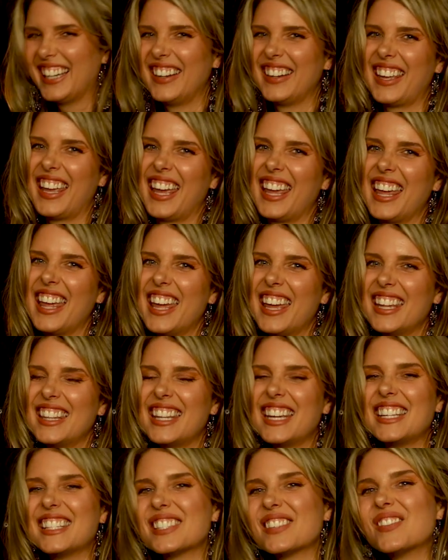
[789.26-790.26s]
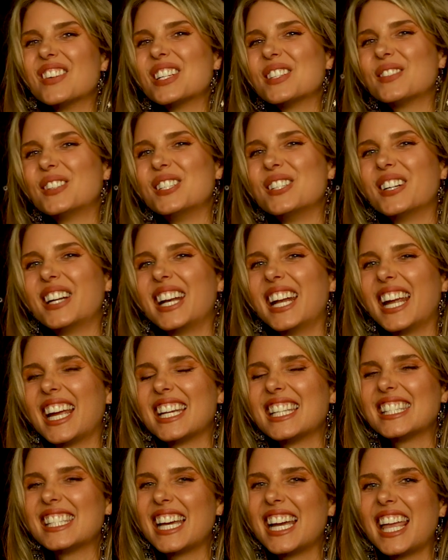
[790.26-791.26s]
Okay, thanks so much for joining
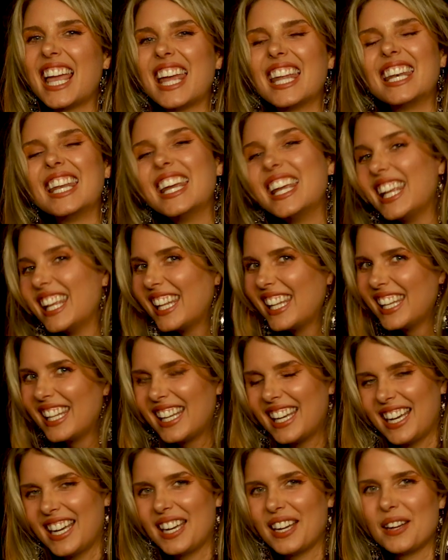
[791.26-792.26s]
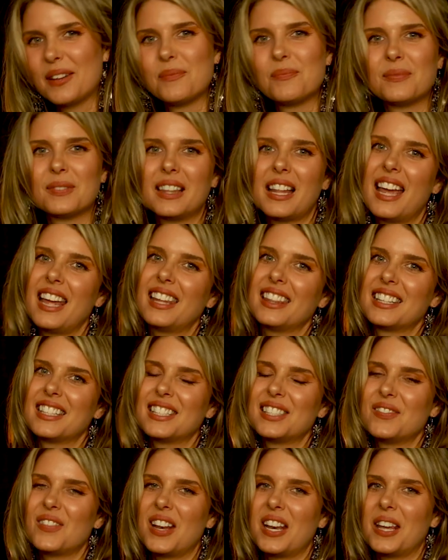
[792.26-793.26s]
us. Again, like
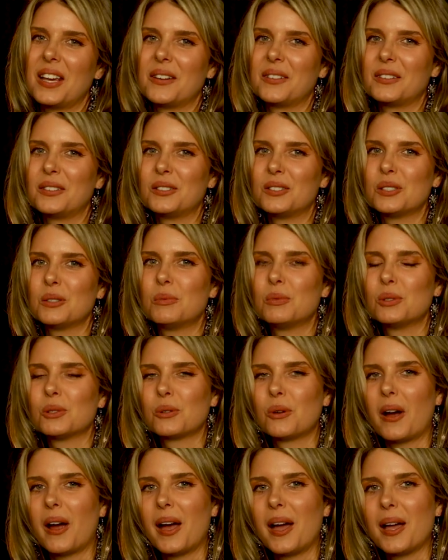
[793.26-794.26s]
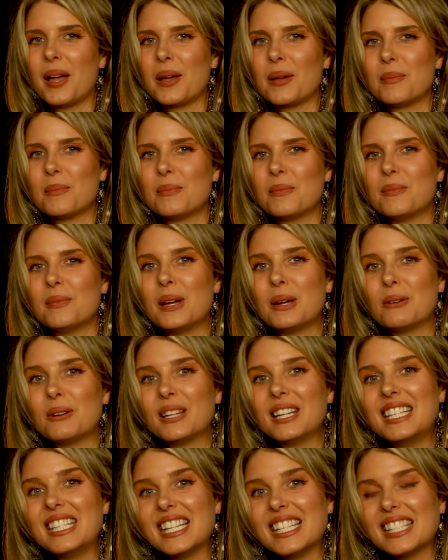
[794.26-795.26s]
this video and subscribe. It
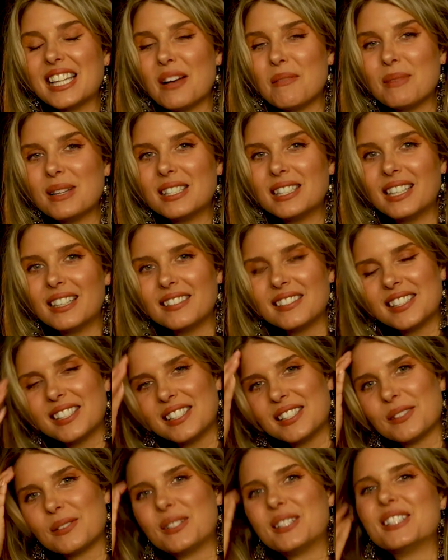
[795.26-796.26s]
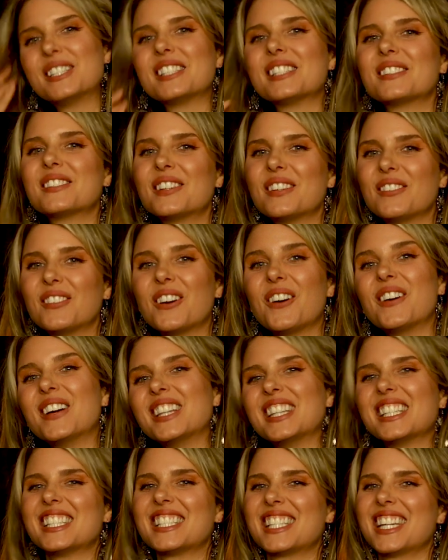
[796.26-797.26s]
really does help us out since we're just sort of
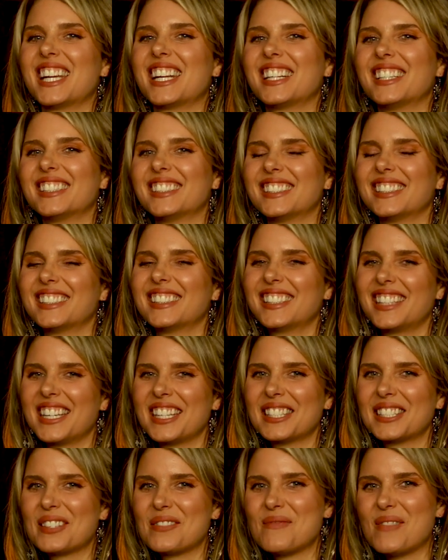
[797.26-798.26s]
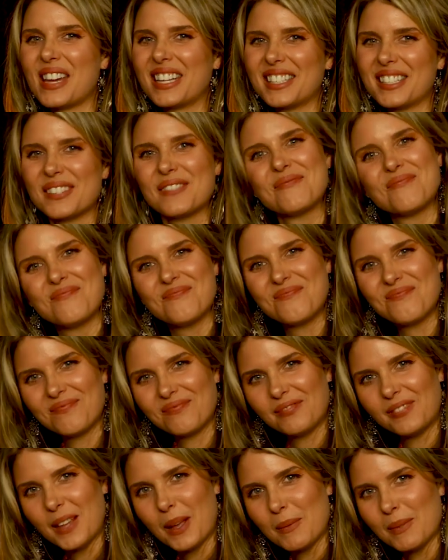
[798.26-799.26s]
growing this channel. Thanks so much.
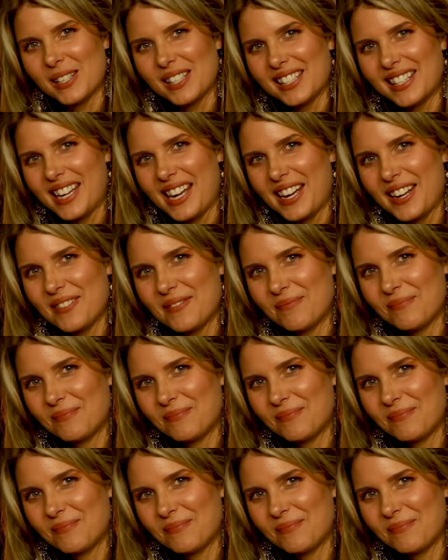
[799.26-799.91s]
Namaste.